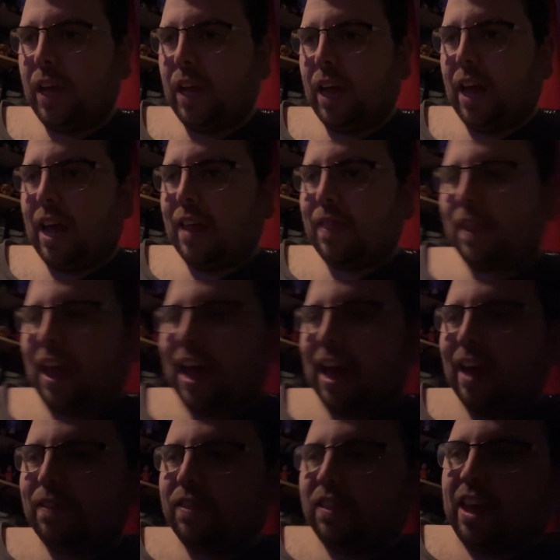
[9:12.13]
And
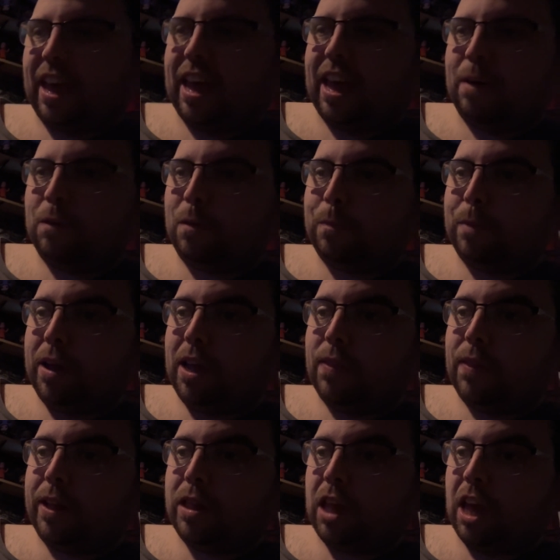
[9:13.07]
that there would be
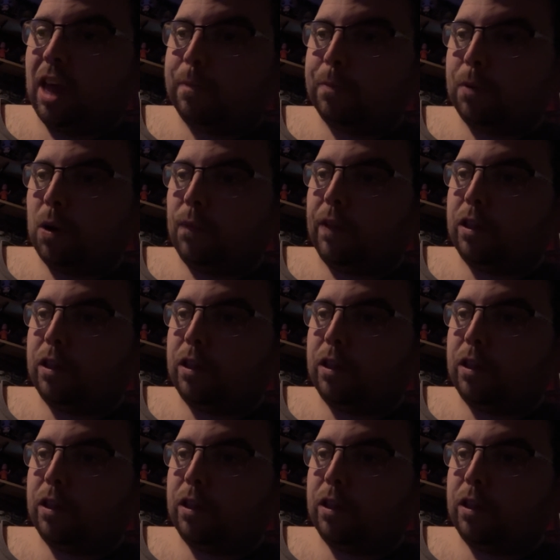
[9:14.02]
the tip of the